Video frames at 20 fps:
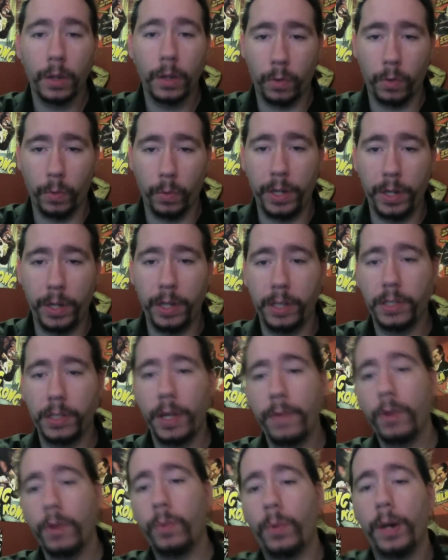Greetings,
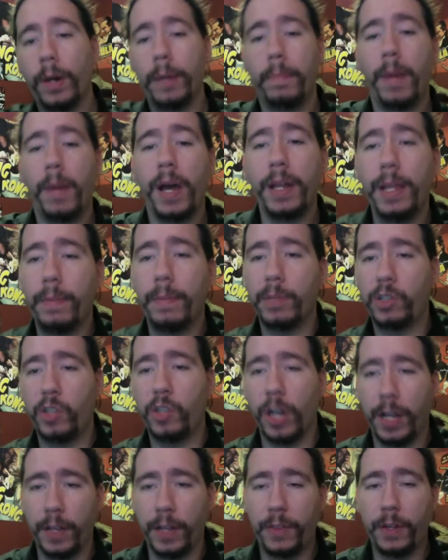everyone. My name is
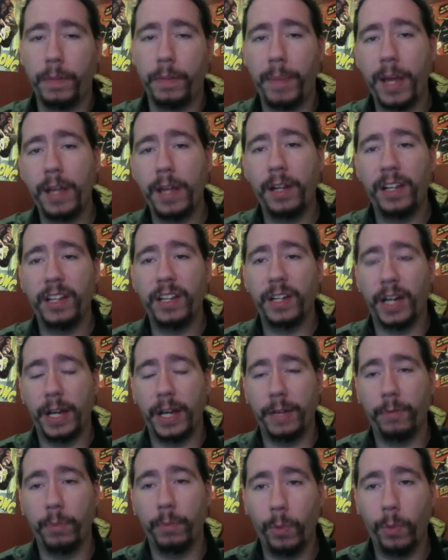Jonathan Bailey, and
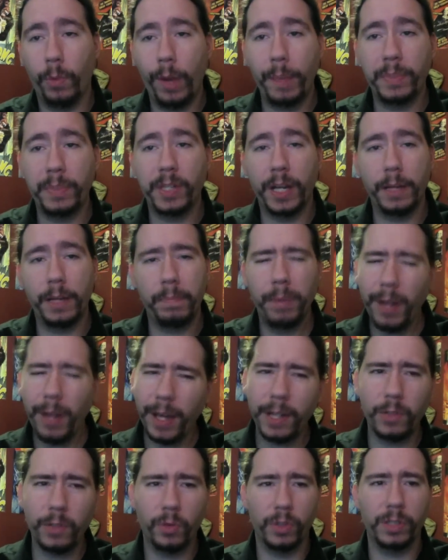I'm from the website
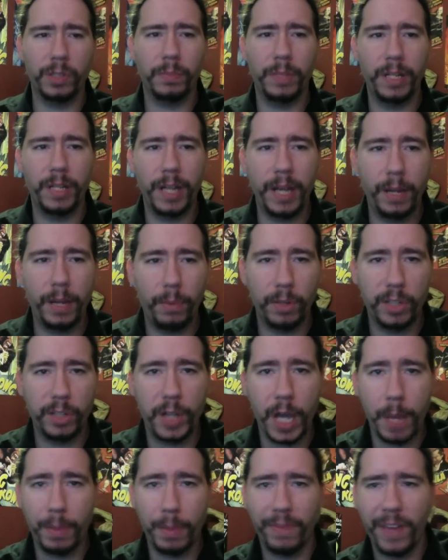Plagiarism Today, which
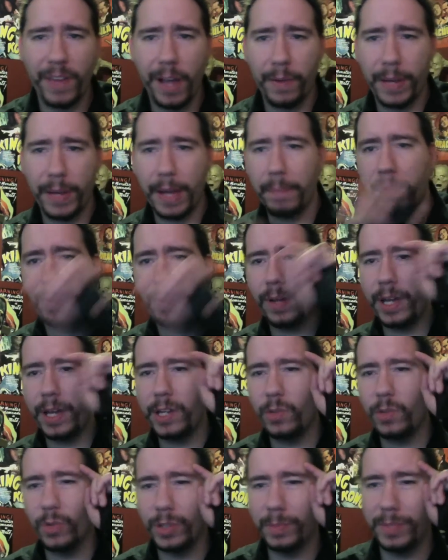can be found at
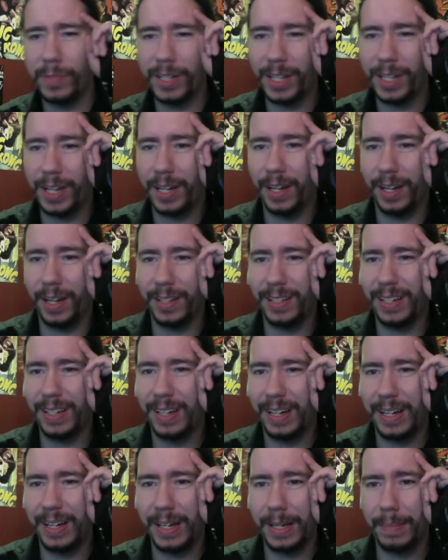
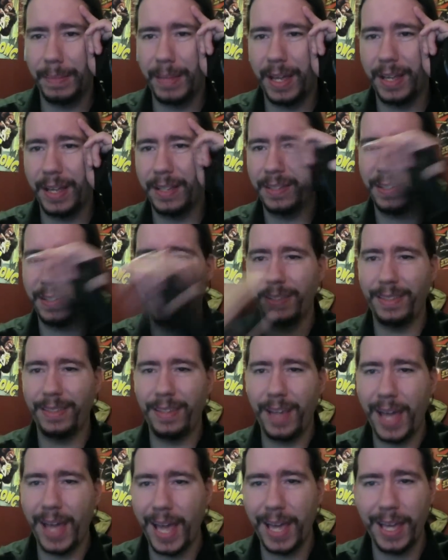plagiarismtoday.com. And
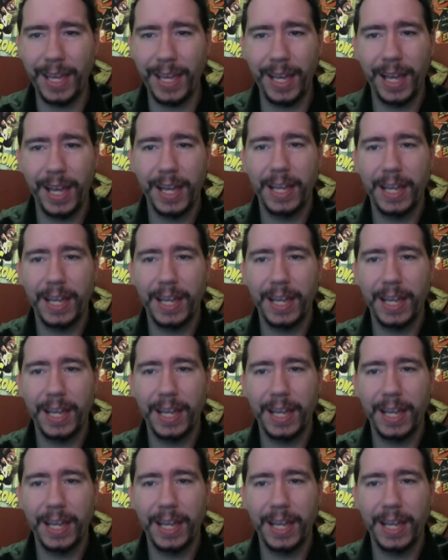today,